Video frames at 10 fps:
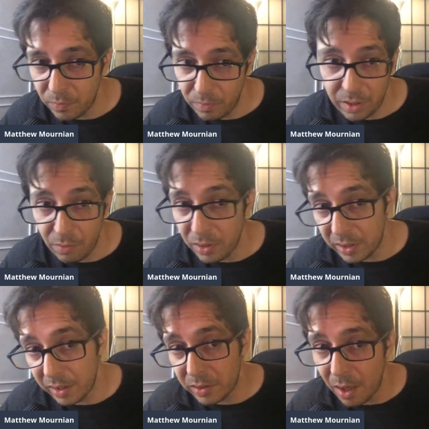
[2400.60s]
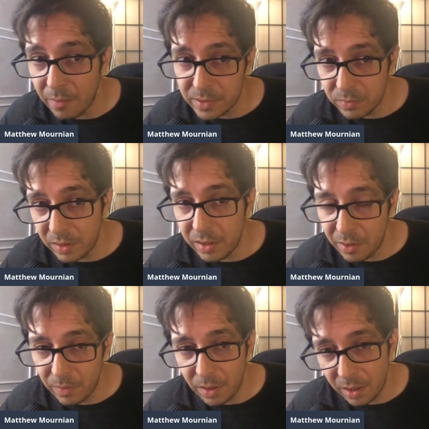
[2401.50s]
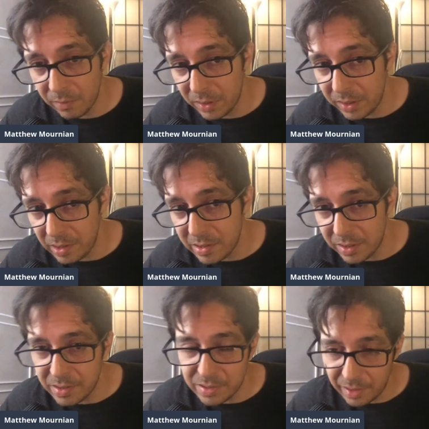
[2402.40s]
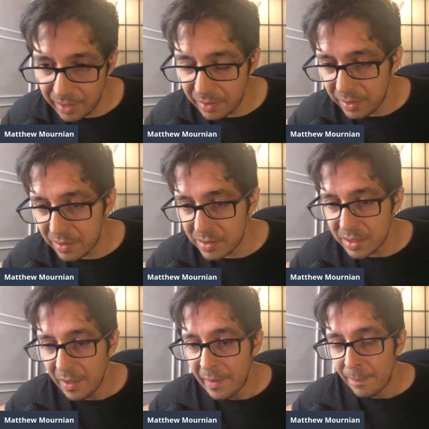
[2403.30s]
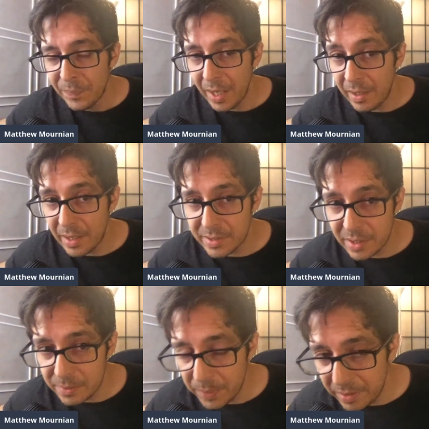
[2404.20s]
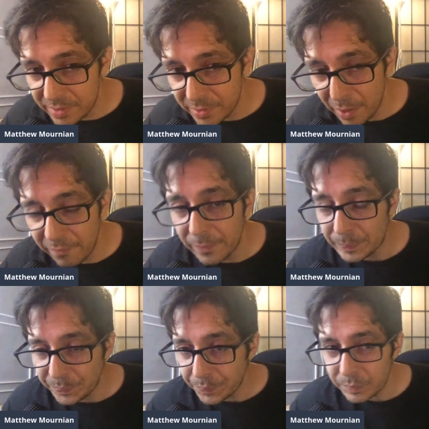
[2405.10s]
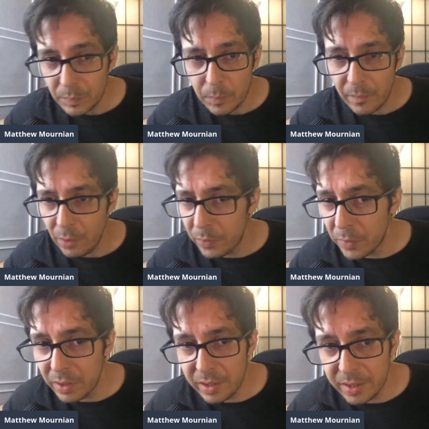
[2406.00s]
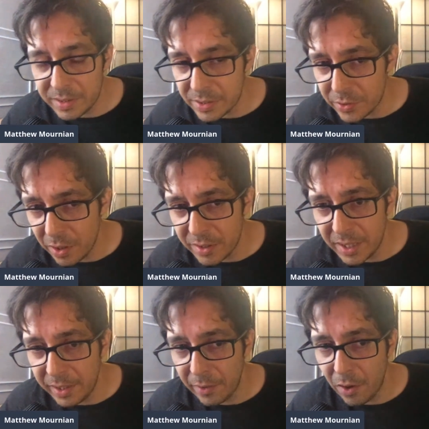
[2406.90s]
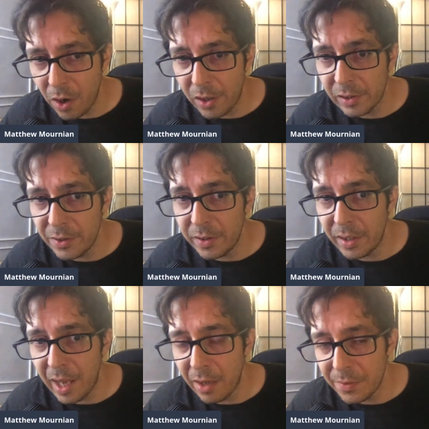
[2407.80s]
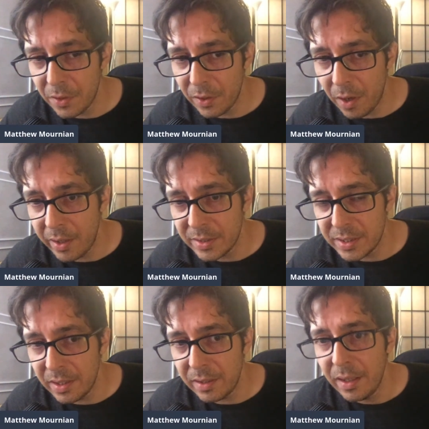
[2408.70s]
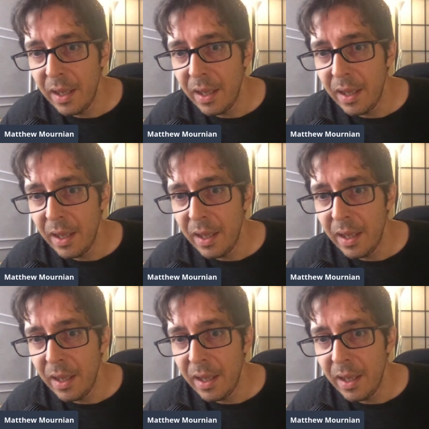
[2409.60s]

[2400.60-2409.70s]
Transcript: what they thought was really going on with ETs and aliens and SSP stuff, we really need to start taking a hard look at how their content